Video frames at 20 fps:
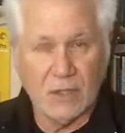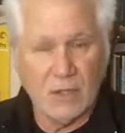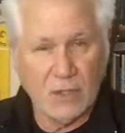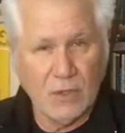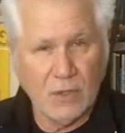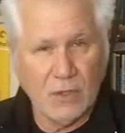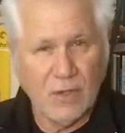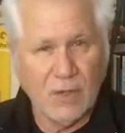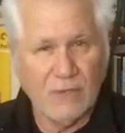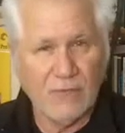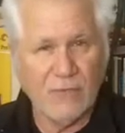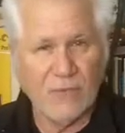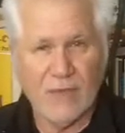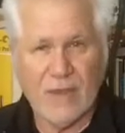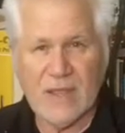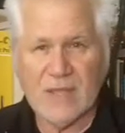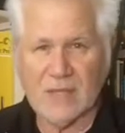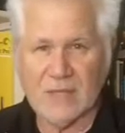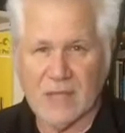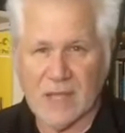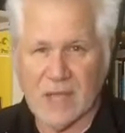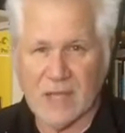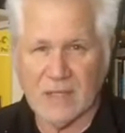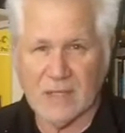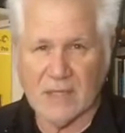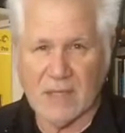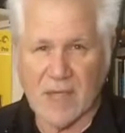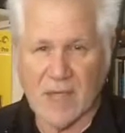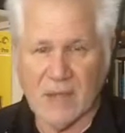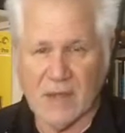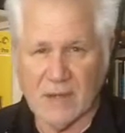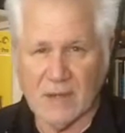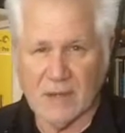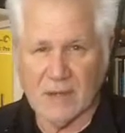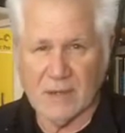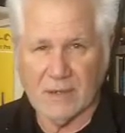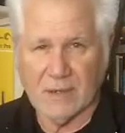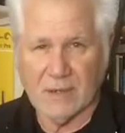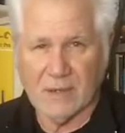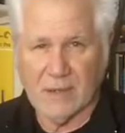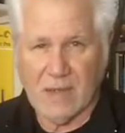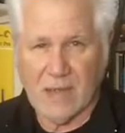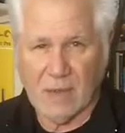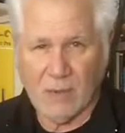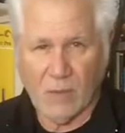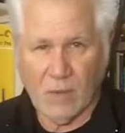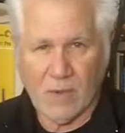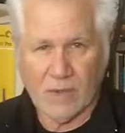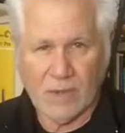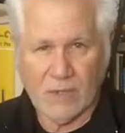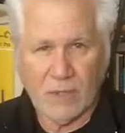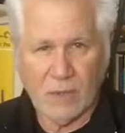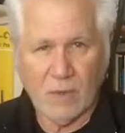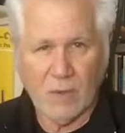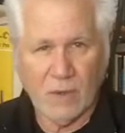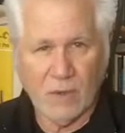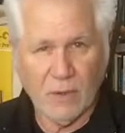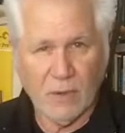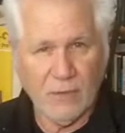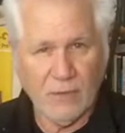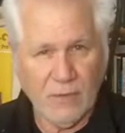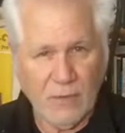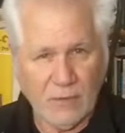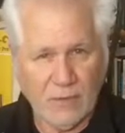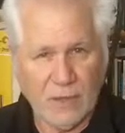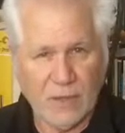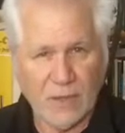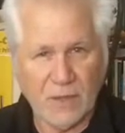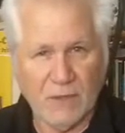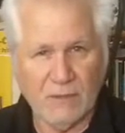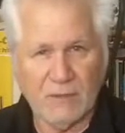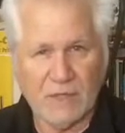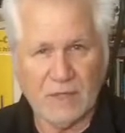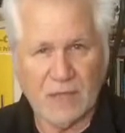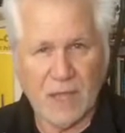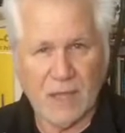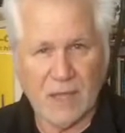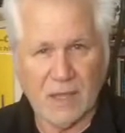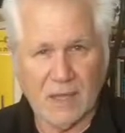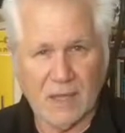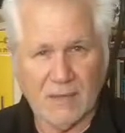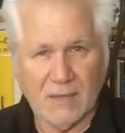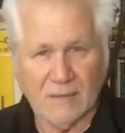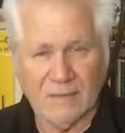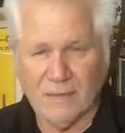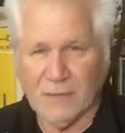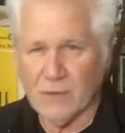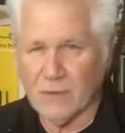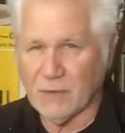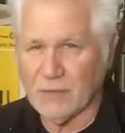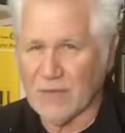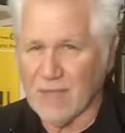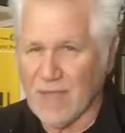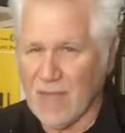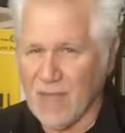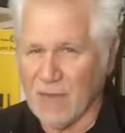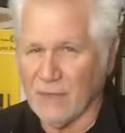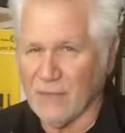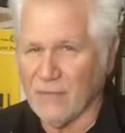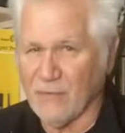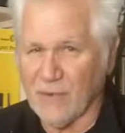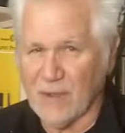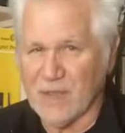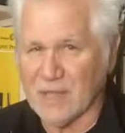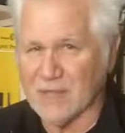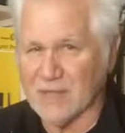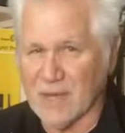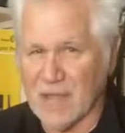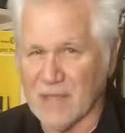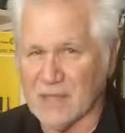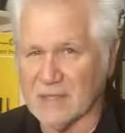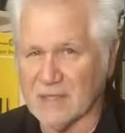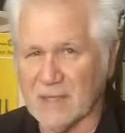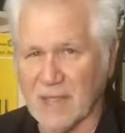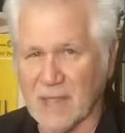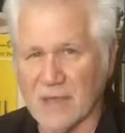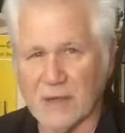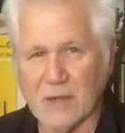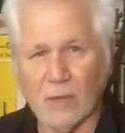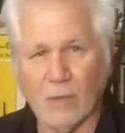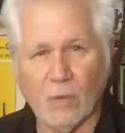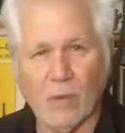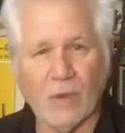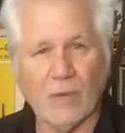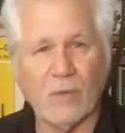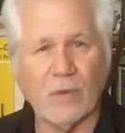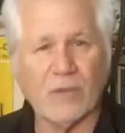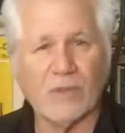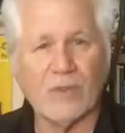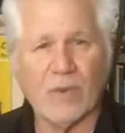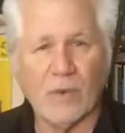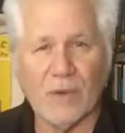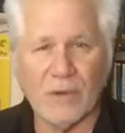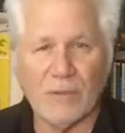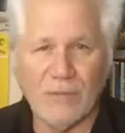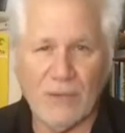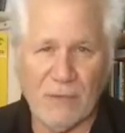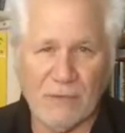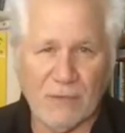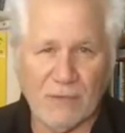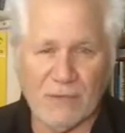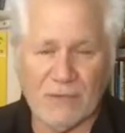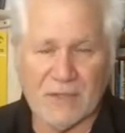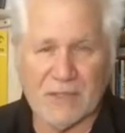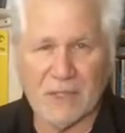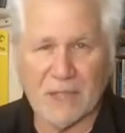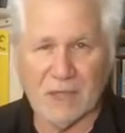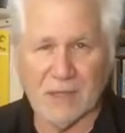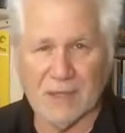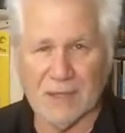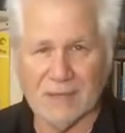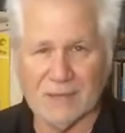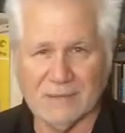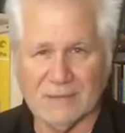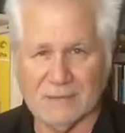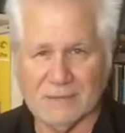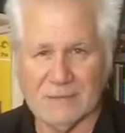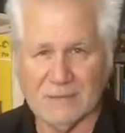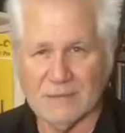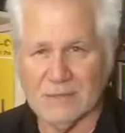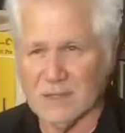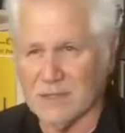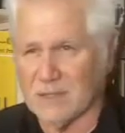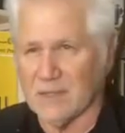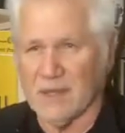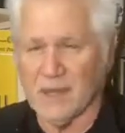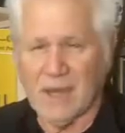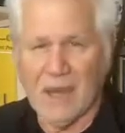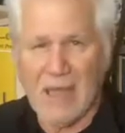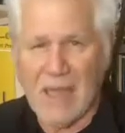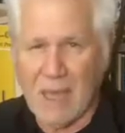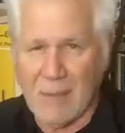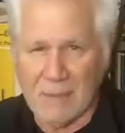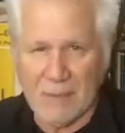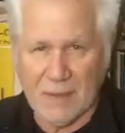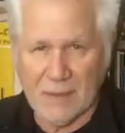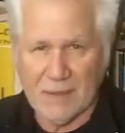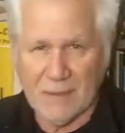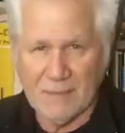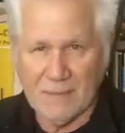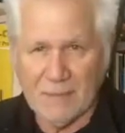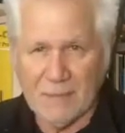you can freeze an ice skater at 1/250th of a second. You can't freeze an ice skater at 1/125th of a second. doesn't happen.